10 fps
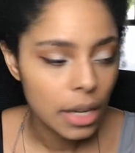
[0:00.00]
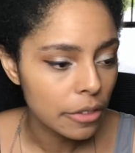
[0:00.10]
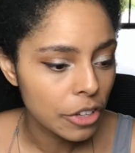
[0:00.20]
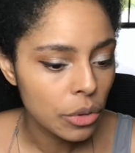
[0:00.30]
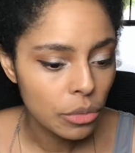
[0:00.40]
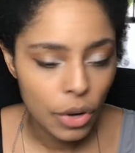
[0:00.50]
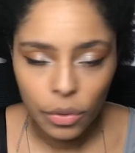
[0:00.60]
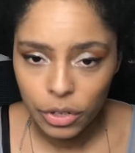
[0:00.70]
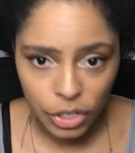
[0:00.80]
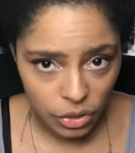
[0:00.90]
If you know
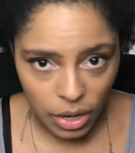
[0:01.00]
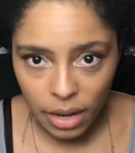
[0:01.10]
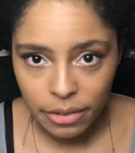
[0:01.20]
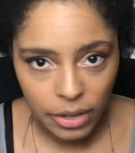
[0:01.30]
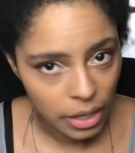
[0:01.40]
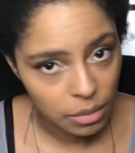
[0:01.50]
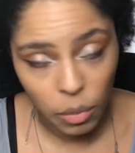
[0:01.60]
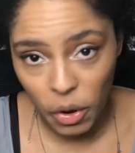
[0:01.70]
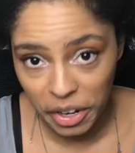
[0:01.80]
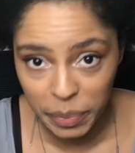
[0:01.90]
that you're not a fucking
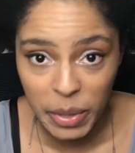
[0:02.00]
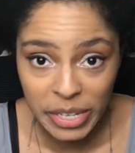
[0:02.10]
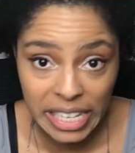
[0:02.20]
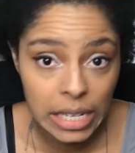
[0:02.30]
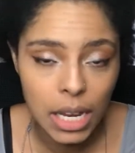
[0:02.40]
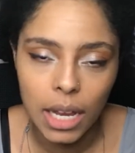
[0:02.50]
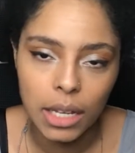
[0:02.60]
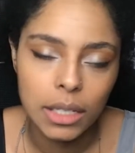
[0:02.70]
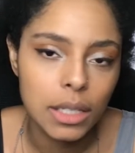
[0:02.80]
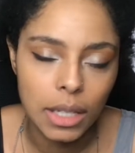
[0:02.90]
morning person
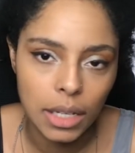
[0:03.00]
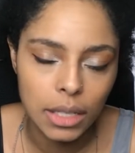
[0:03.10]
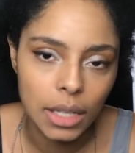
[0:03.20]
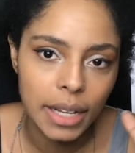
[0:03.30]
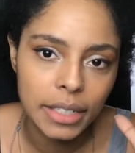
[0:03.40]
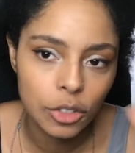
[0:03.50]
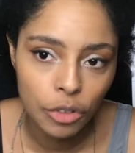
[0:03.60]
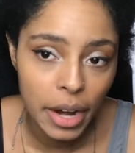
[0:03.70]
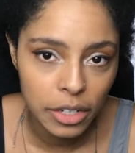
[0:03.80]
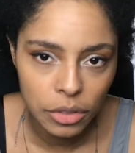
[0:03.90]
and that like
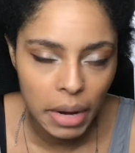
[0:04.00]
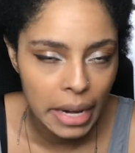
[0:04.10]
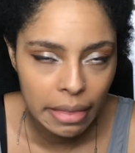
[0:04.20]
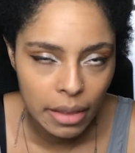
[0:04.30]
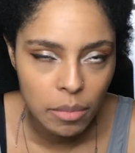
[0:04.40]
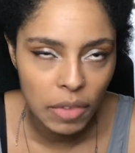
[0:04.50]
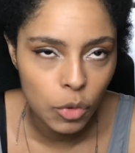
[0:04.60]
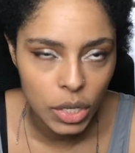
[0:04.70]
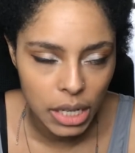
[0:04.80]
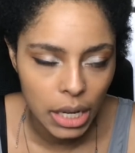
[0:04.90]
trying to do anything
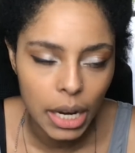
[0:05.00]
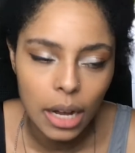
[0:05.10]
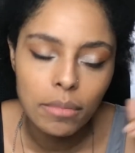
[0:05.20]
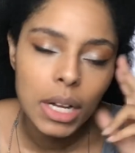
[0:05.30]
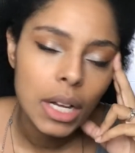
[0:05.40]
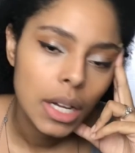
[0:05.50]
before 10 a.m.